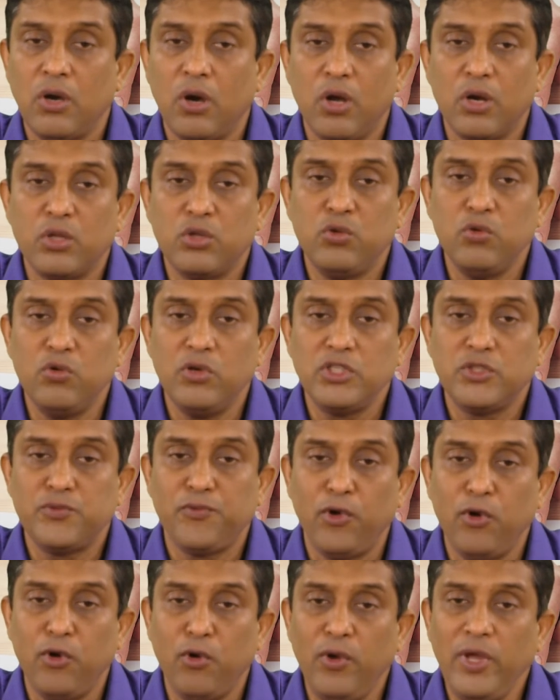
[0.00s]
or those
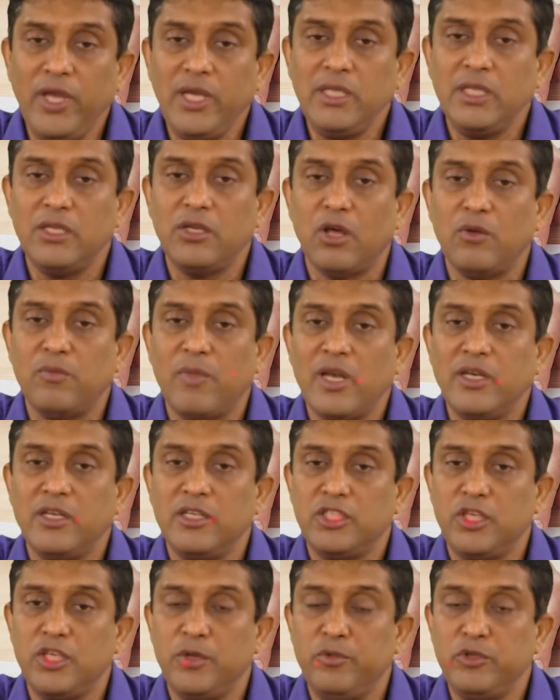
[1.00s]
following the normal
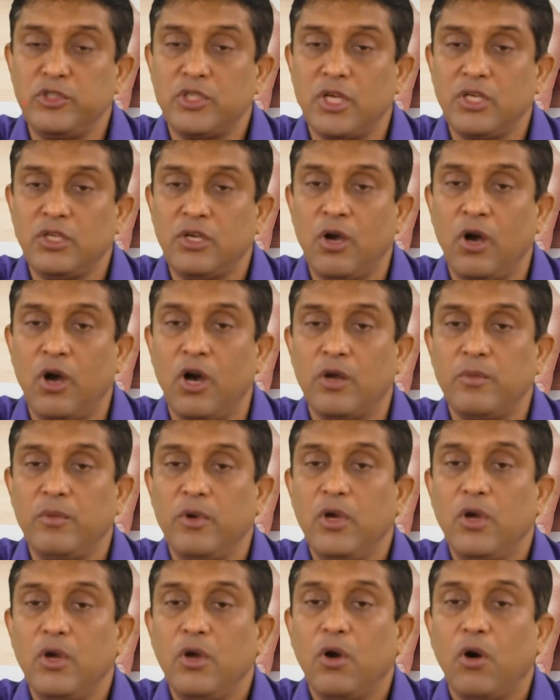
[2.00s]
distribution curve
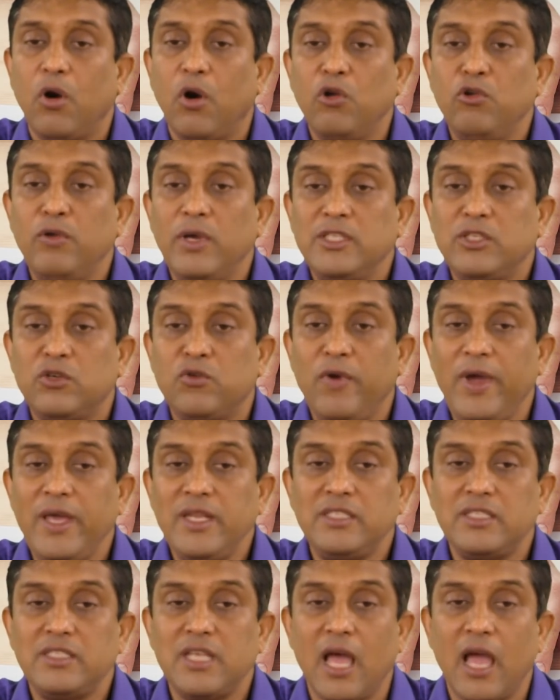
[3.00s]
always
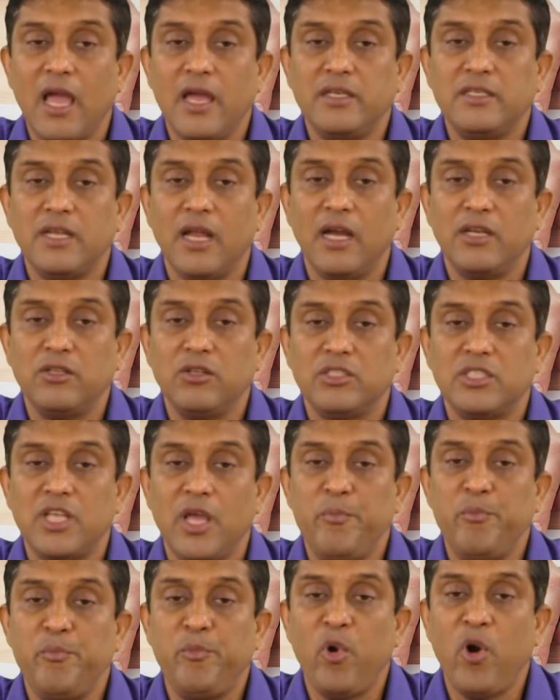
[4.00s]
coincide at the
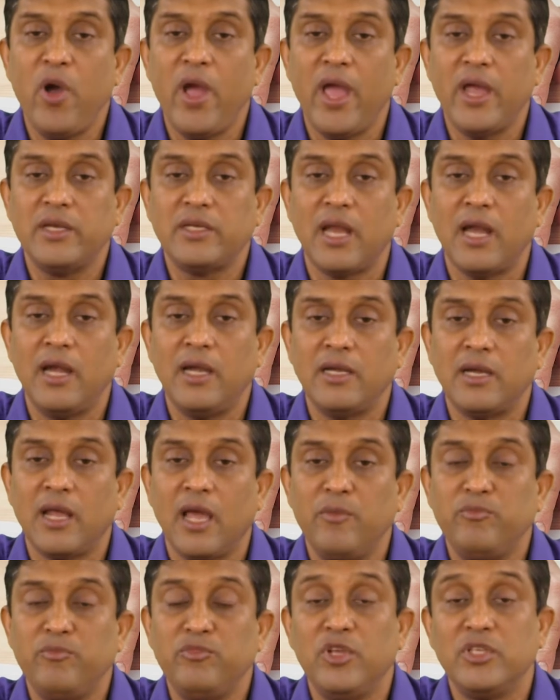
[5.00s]
same point and
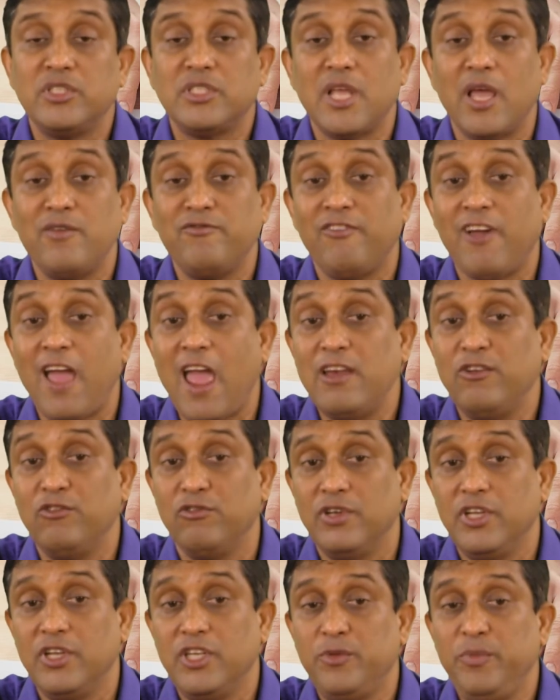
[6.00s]
have the same value
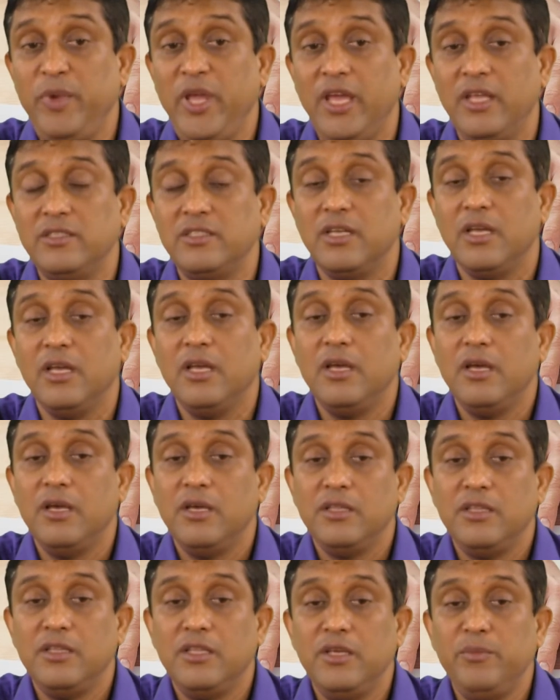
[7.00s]
it means
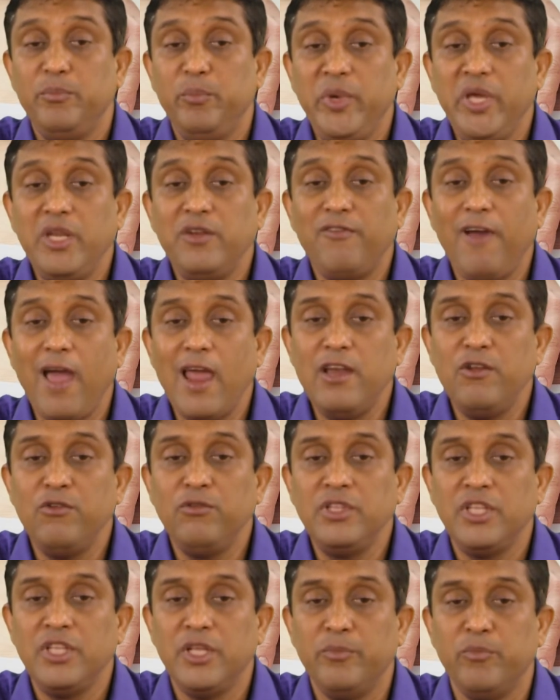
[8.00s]
the mean value
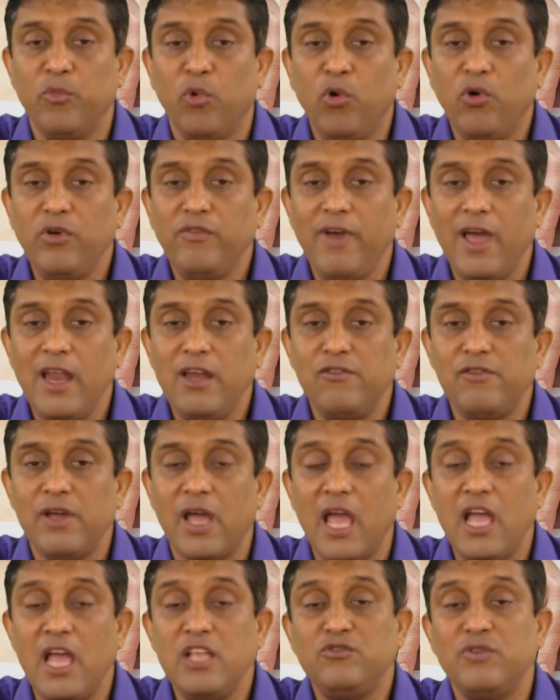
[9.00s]
the mode value
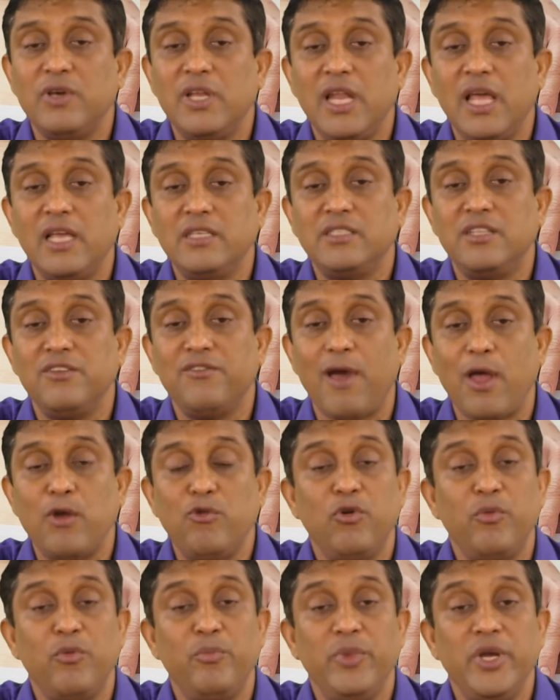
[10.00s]
as well as the value
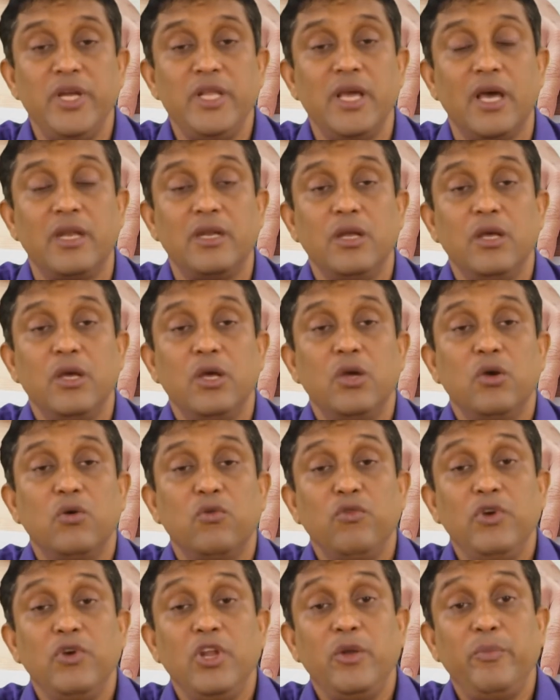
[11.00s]
of median
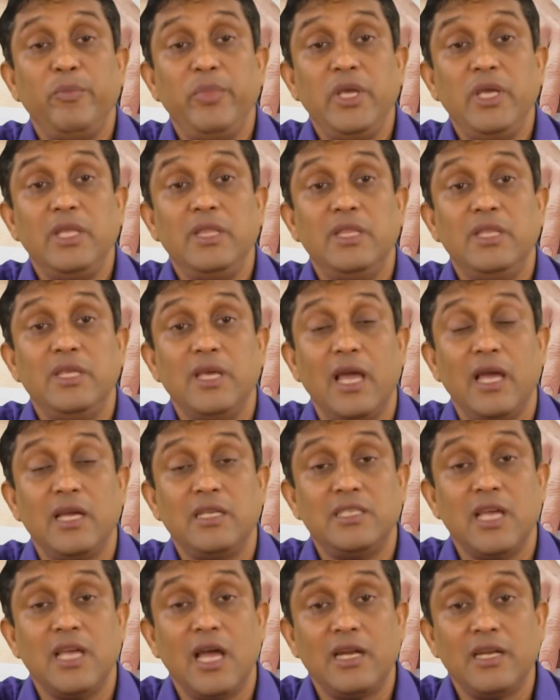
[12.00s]
will be the
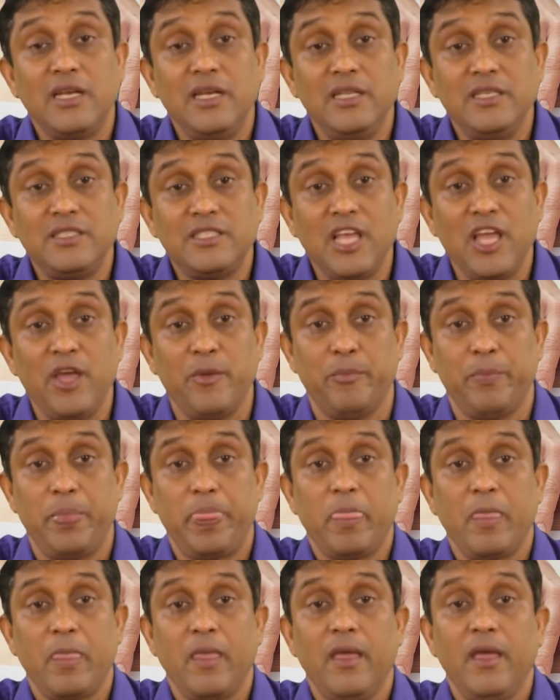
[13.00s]
exactly same
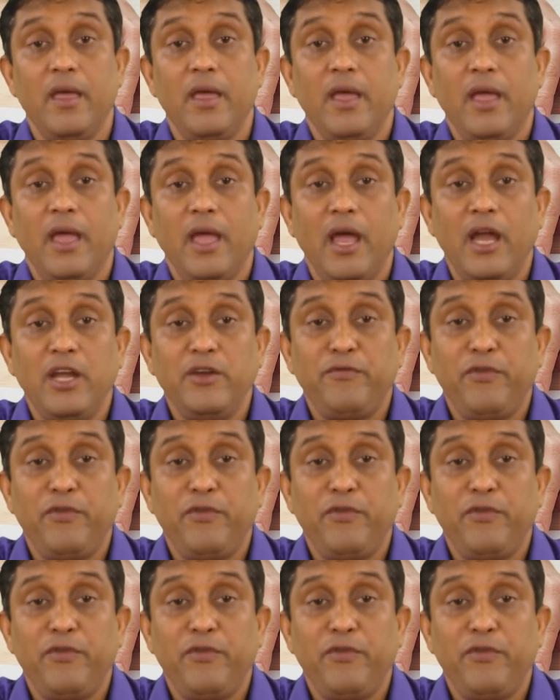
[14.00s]
and